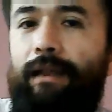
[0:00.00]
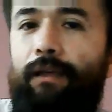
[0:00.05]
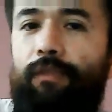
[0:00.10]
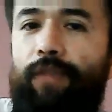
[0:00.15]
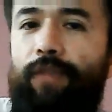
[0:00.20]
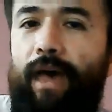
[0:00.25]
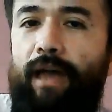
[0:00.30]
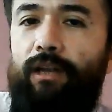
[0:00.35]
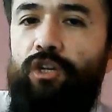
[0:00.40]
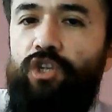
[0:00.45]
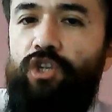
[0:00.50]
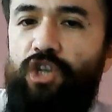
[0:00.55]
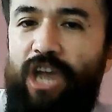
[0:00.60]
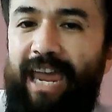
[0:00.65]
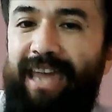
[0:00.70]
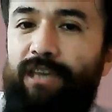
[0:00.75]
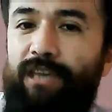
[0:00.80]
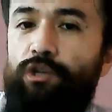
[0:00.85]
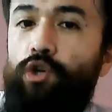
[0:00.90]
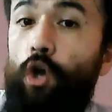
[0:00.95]
that
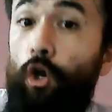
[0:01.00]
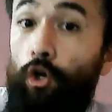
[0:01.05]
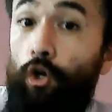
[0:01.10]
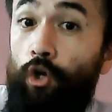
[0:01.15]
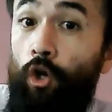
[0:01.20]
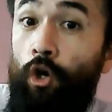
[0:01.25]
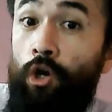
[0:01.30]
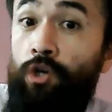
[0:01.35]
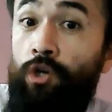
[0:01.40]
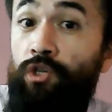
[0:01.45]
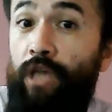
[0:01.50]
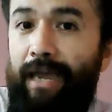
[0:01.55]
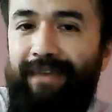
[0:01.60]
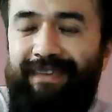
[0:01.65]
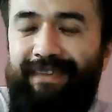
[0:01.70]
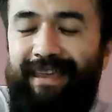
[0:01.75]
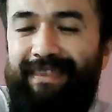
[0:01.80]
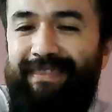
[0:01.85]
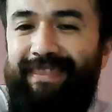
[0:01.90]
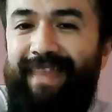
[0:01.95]
change occurs,
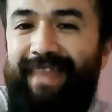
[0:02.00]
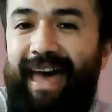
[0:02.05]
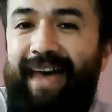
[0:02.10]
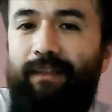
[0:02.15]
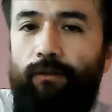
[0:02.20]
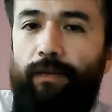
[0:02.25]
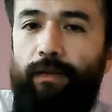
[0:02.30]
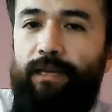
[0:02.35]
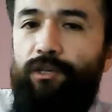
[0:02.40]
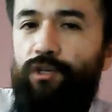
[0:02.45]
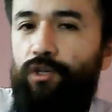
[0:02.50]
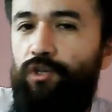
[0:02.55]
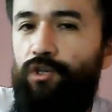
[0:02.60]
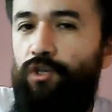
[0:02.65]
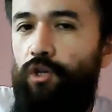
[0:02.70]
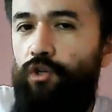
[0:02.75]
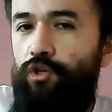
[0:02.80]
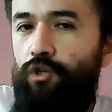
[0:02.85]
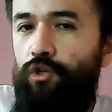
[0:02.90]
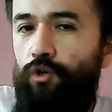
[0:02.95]
and then that leads
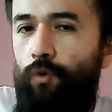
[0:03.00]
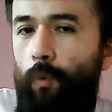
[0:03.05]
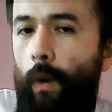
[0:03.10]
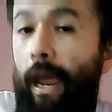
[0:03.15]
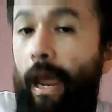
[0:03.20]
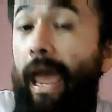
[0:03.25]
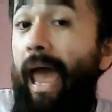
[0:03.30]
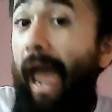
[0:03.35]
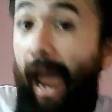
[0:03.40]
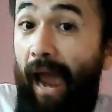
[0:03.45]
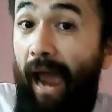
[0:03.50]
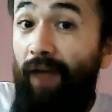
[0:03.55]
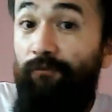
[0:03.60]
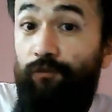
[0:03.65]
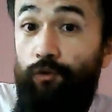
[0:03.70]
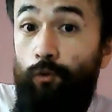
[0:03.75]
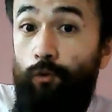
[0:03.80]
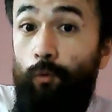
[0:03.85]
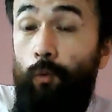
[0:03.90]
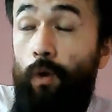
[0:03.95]
us to have
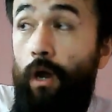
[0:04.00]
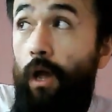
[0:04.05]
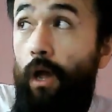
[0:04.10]
to